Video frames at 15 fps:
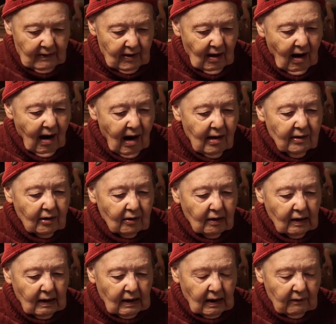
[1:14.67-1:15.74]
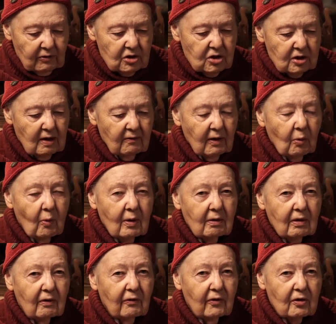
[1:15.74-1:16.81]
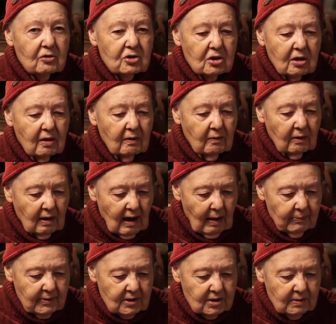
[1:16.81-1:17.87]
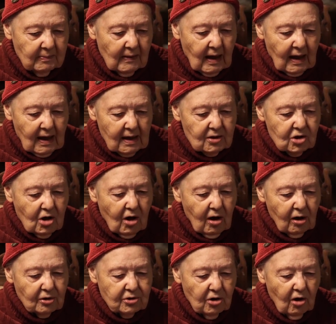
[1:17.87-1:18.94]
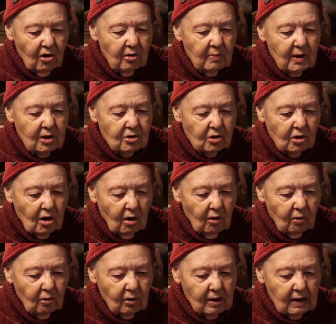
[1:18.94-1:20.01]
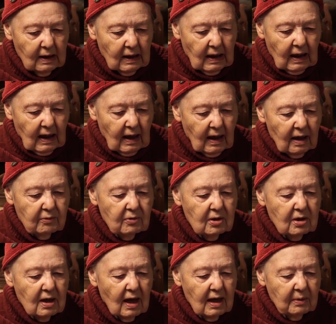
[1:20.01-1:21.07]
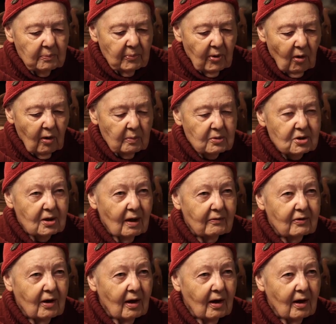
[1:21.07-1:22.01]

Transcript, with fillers: the honor of receiving one of the first copies. It's called Turn Me to Gold 108 Poems of